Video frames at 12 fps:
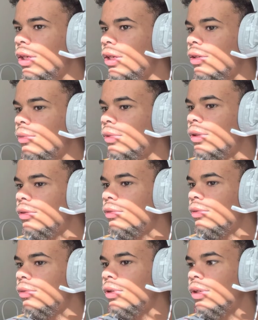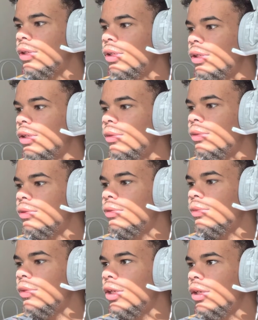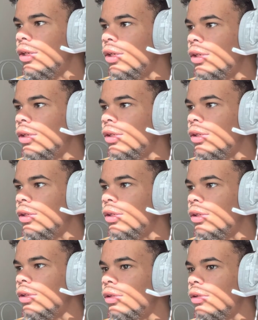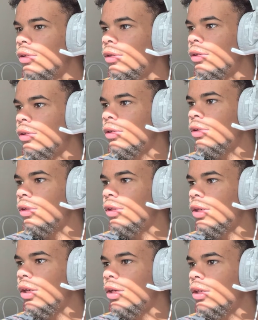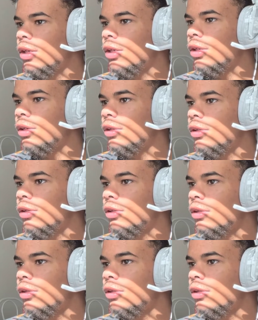how the girl walking up to him like that. And I ain't getting